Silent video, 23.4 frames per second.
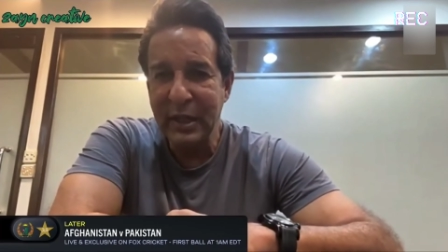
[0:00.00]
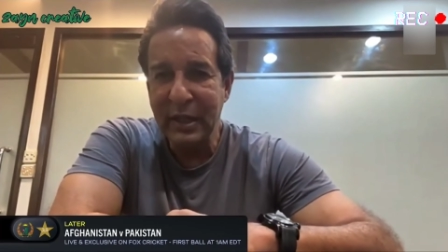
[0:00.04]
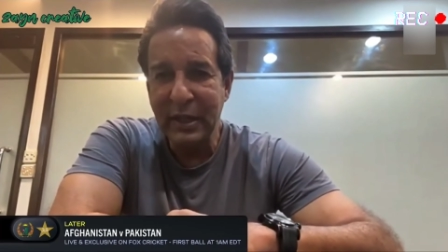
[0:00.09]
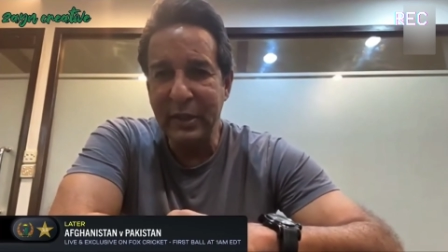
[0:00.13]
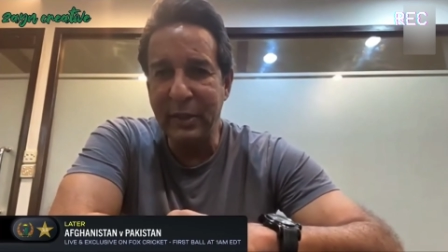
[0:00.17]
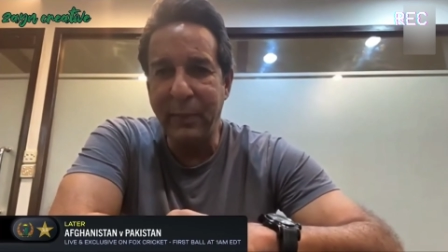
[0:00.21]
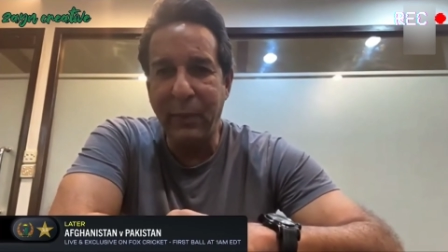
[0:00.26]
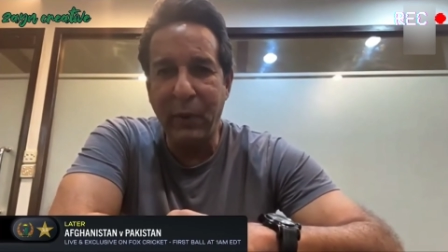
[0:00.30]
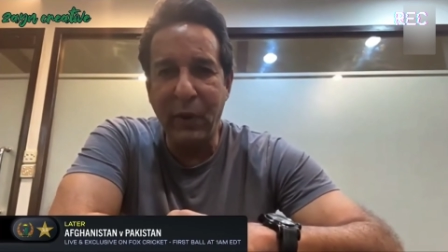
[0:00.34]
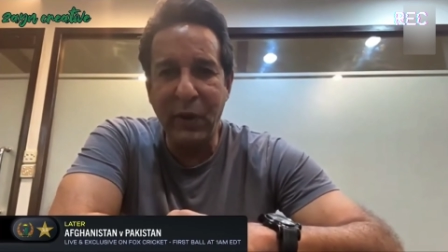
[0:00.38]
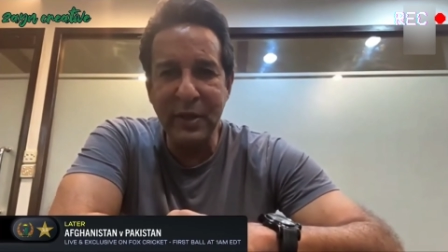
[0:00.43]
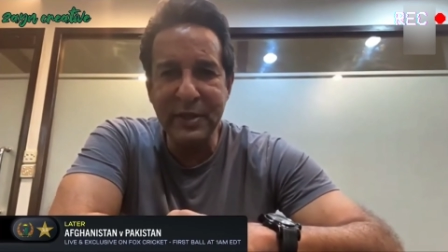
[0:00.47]
the
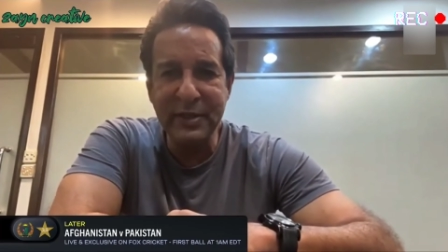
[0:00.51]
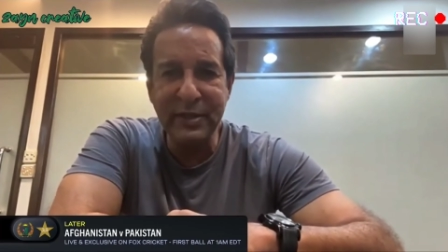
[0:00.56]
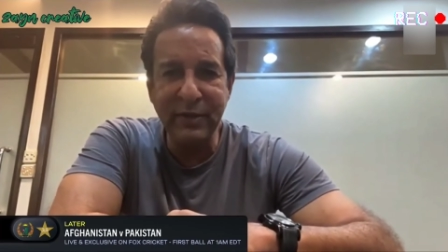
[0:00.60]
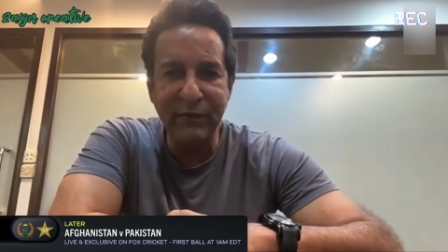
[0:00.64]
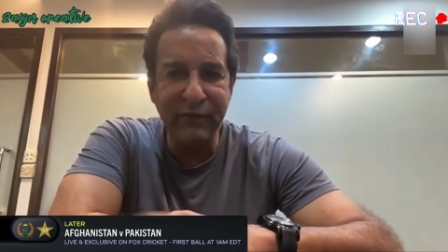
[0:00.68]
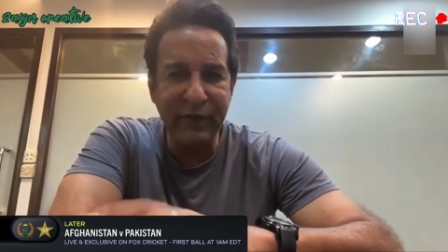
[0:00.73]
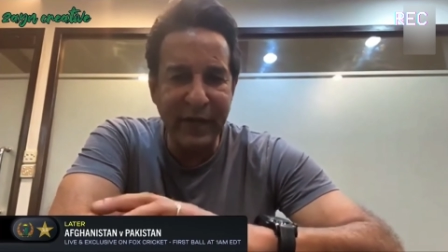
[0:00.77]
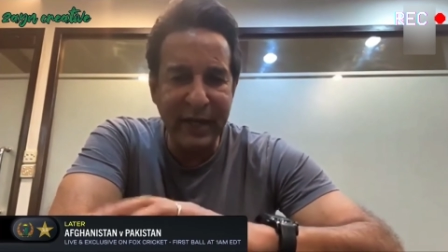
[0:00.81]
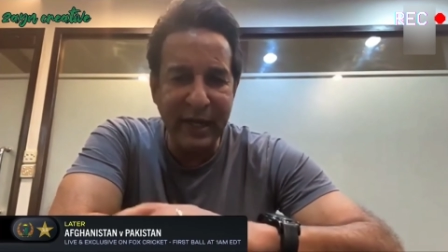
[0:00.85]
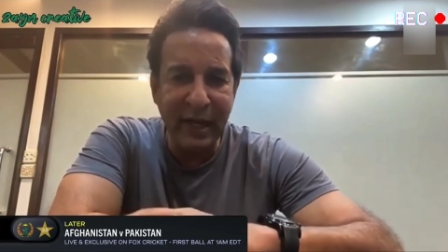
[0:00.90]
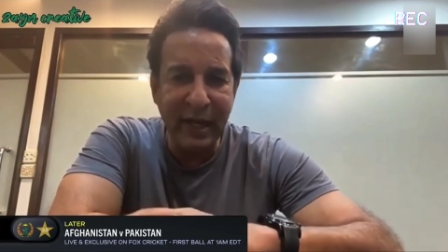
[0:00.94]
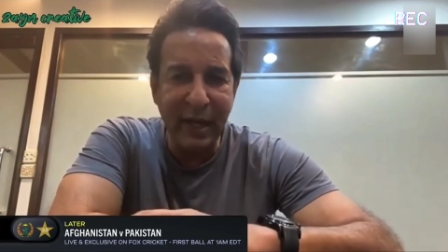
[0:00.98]
boys are
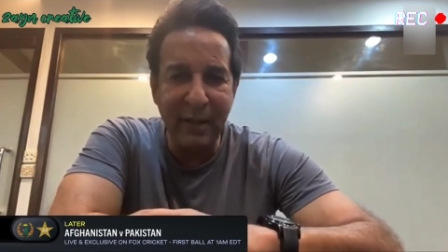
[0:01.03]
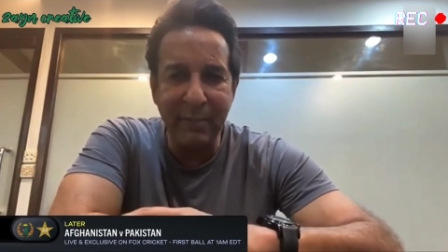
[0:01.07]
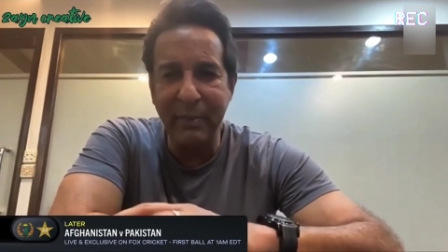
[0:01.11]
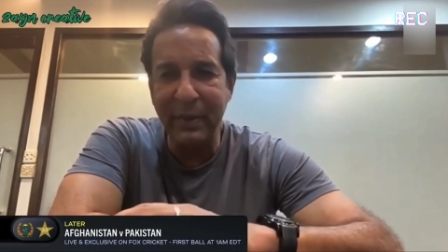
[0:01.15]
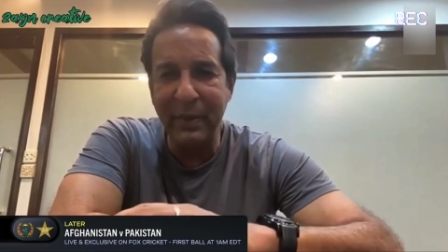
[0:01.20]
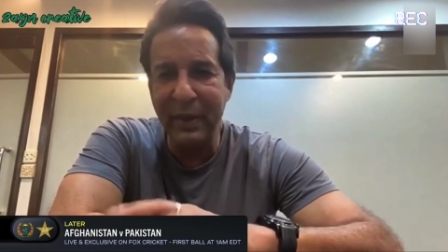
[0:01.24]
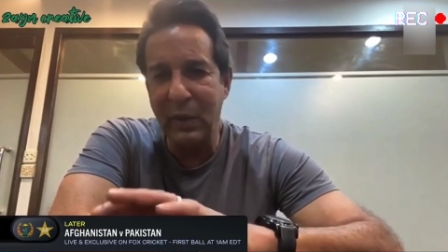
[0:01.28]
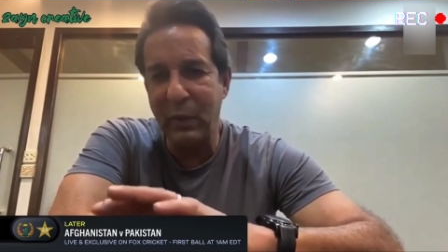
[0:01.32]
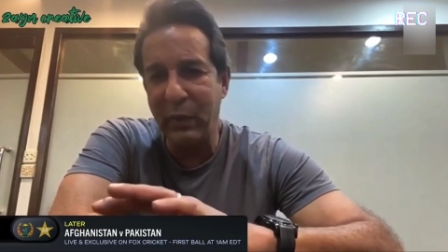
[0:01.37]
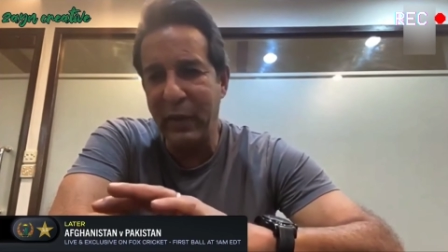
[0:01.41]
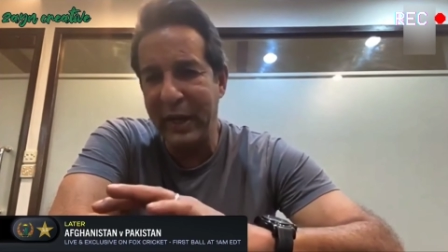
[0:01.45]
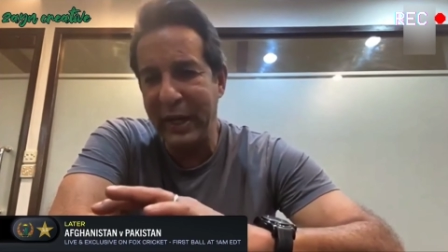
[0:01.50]
very
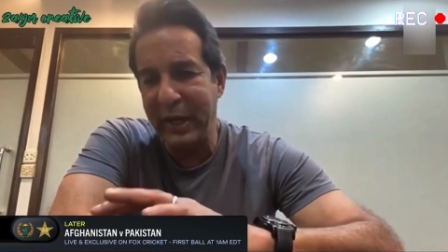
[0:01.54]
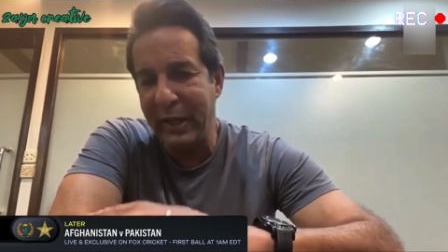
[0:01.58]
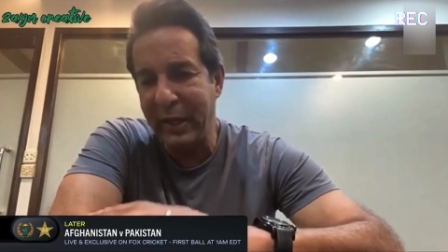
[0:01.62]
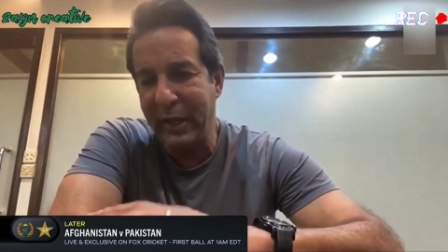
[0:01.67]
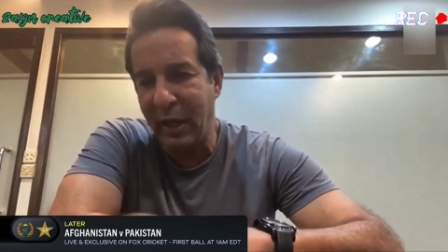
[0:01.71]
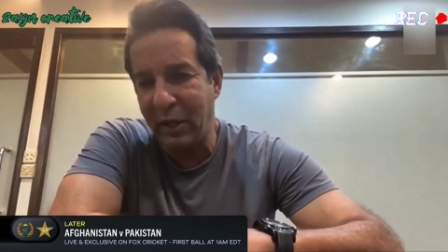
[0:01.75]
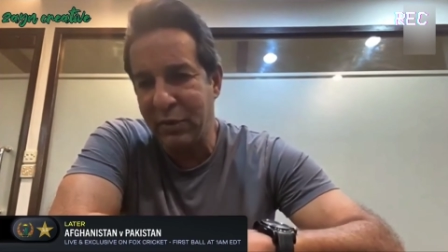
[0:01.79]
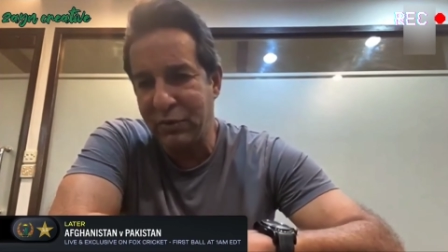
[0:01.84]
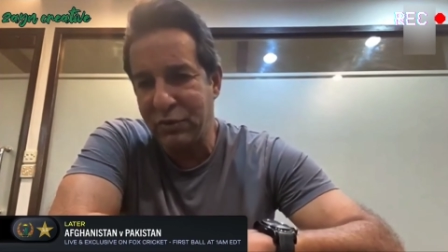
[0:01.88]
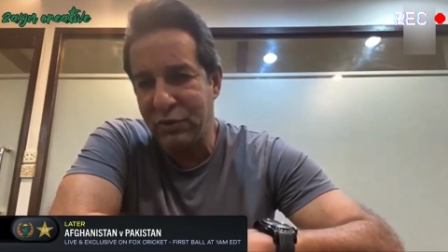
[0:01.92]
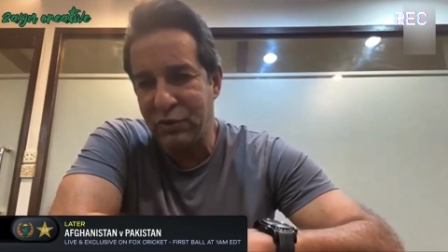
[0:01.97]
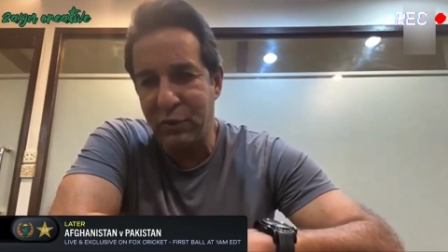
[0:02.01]
humble, very
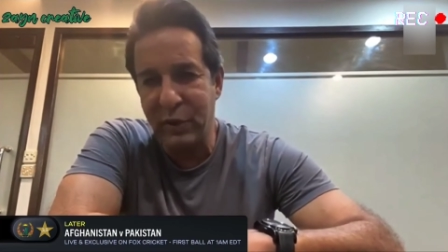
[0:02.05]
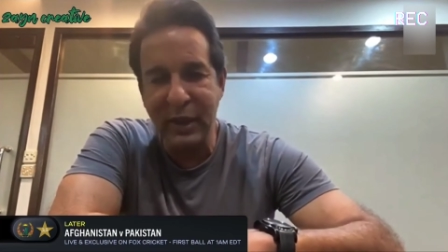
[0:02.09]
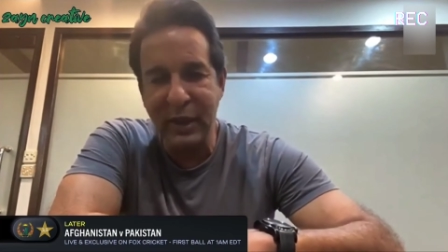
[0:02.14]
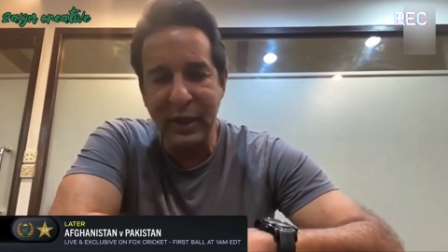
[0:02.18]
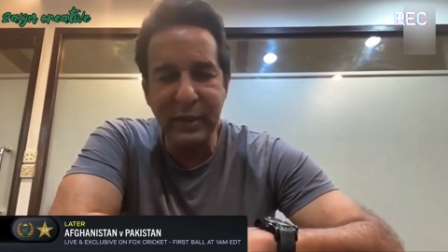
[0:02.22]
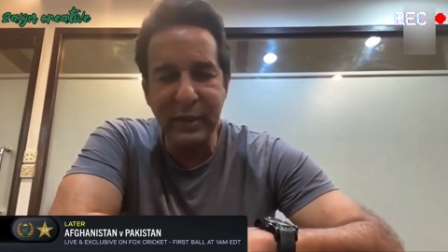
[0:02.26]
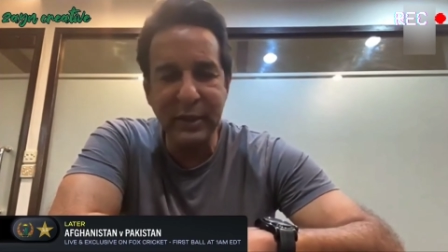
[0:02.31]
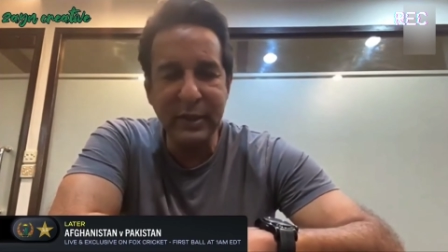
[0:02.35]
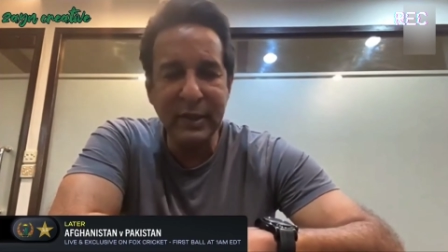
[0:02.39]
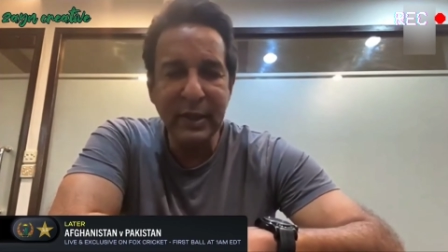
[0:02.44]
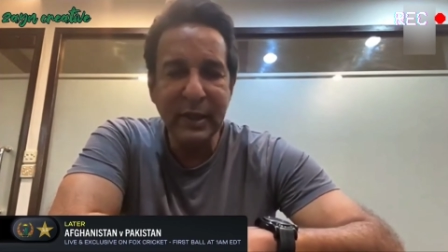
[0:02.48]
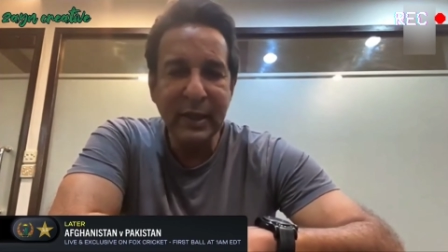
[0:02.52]
down to
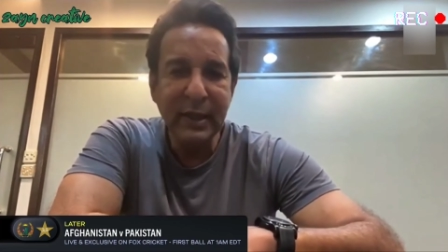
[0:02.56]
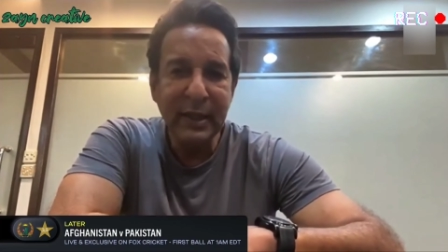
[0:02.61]
earth.